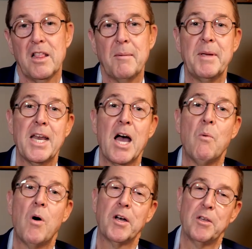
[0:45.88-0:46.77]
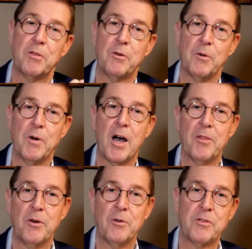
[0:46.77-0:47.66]
Let me now walk you through how
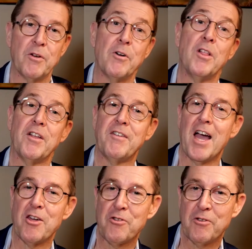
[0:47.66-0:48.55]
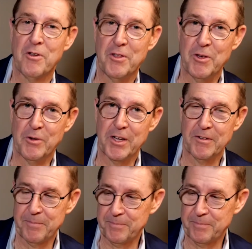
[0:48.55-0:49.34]
those are all attached to the unit.